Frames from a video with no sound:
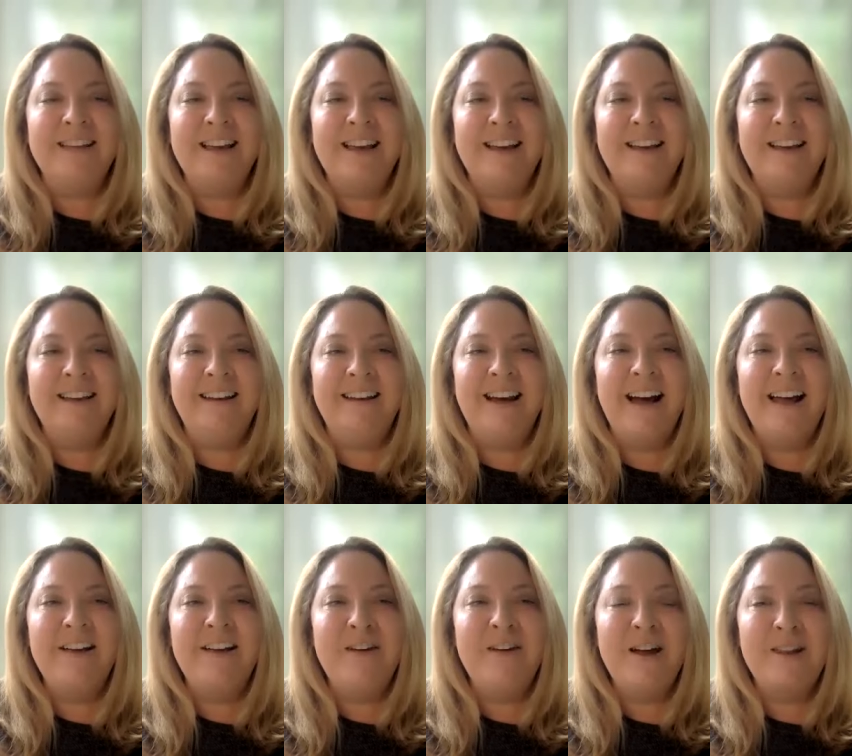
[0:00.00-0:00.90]
And I
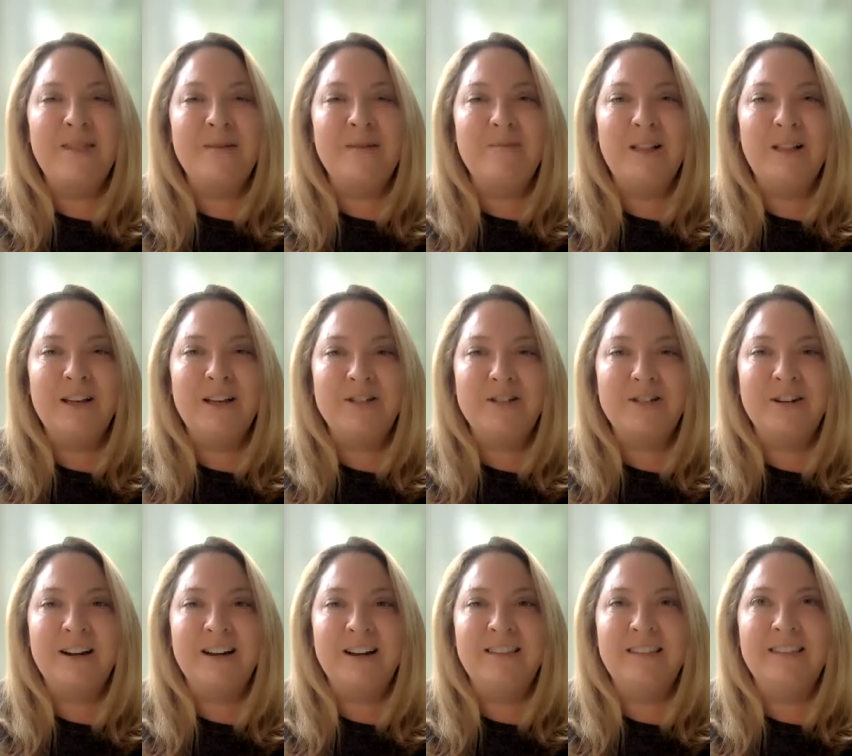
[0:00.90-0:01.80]
have had the pleasure
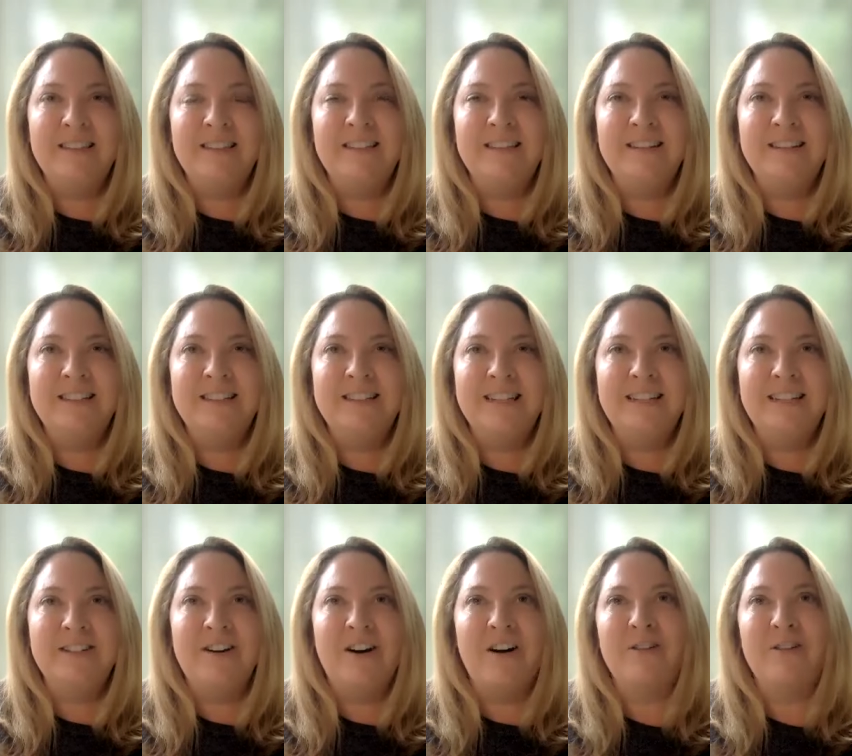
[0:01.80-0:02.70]
and the
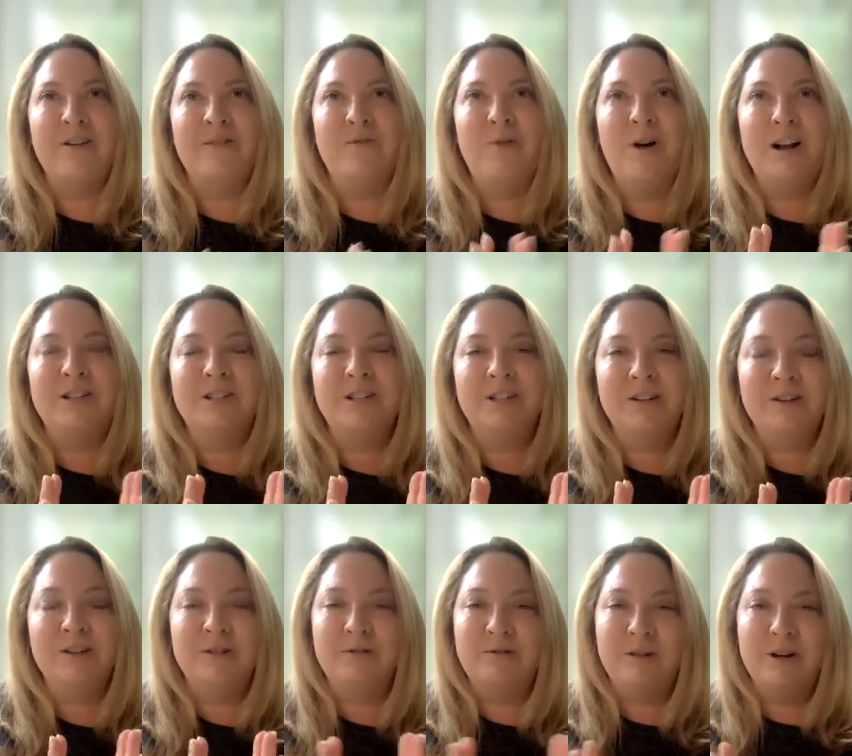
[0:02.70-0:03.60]
distinct honor of watching
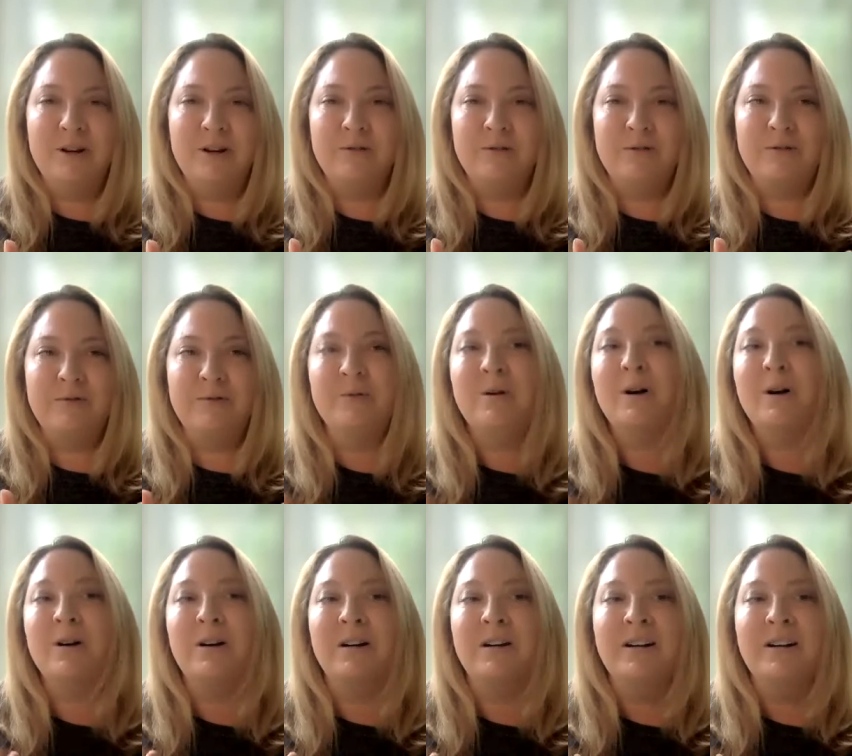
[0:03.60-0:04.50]
her grow through
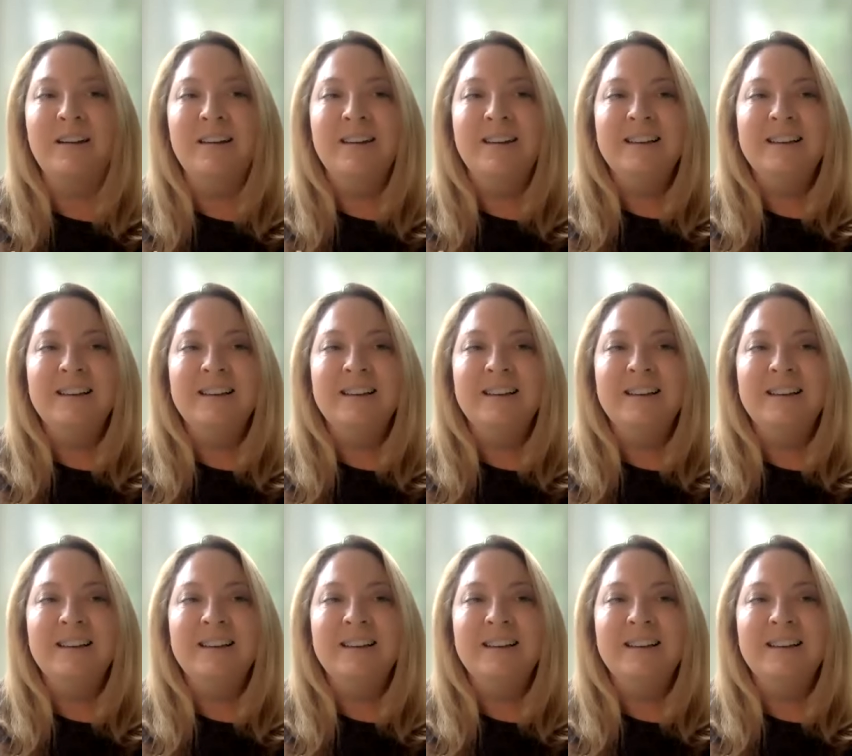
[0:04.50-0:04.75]
her